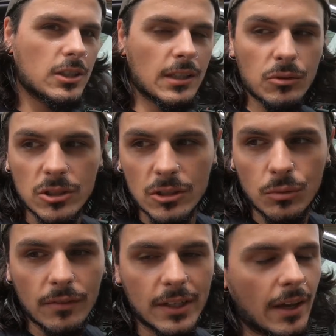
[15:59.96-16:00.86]
shit, it was
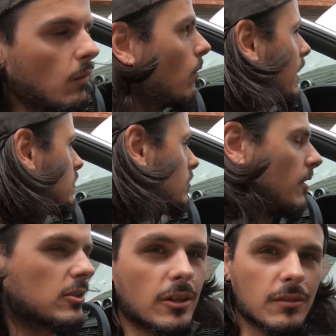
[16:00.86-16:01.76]
just revving out way too
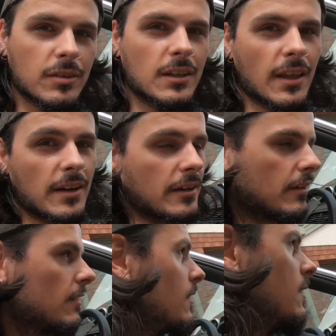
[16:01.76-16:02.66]
much. I gotta figure that out.